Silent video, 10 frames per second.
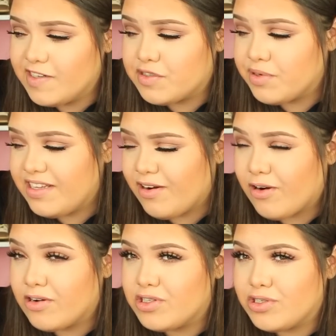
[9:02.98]
was really
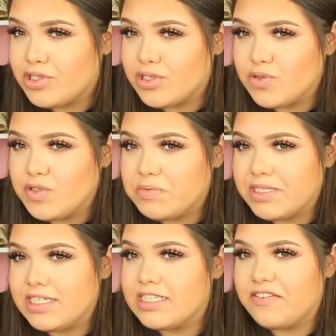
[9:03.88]
hard to choose
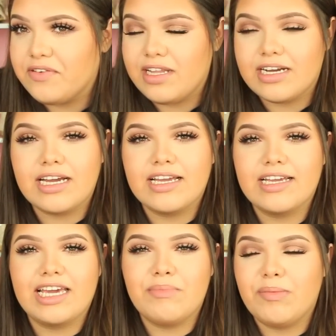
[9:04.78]
because I felt like I
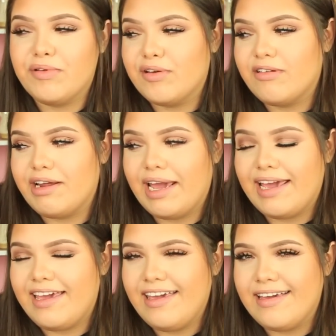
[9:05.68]
came up with a good
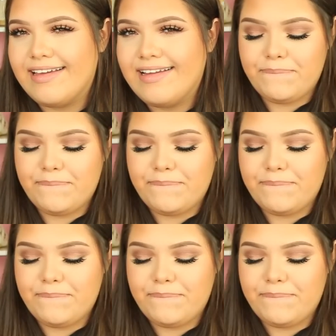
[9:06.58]
8.